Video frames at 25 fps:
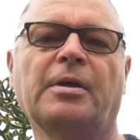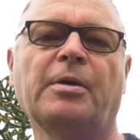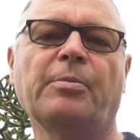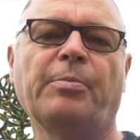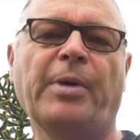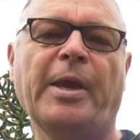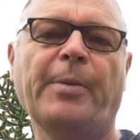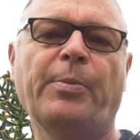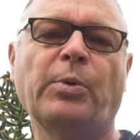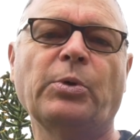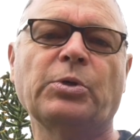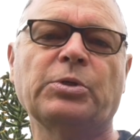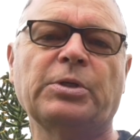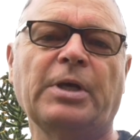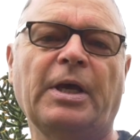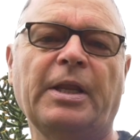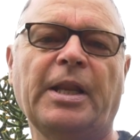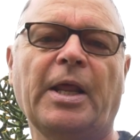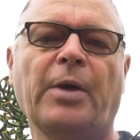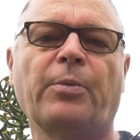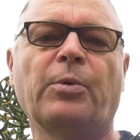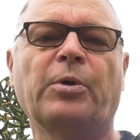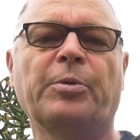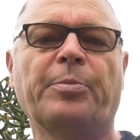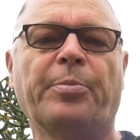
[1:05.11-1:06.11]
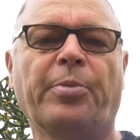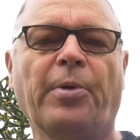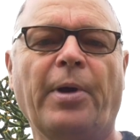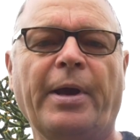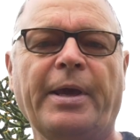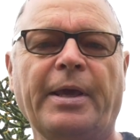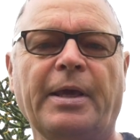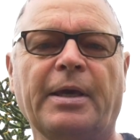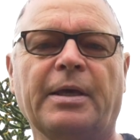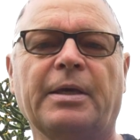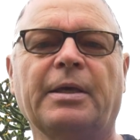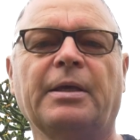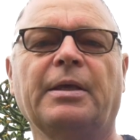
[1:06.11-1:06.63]
People said it would
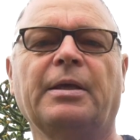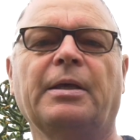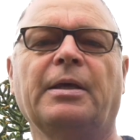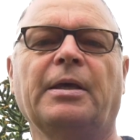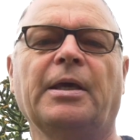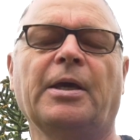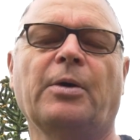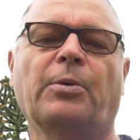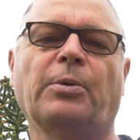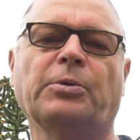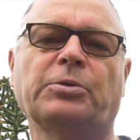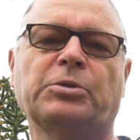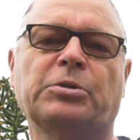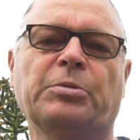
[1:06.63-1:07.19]
break, it would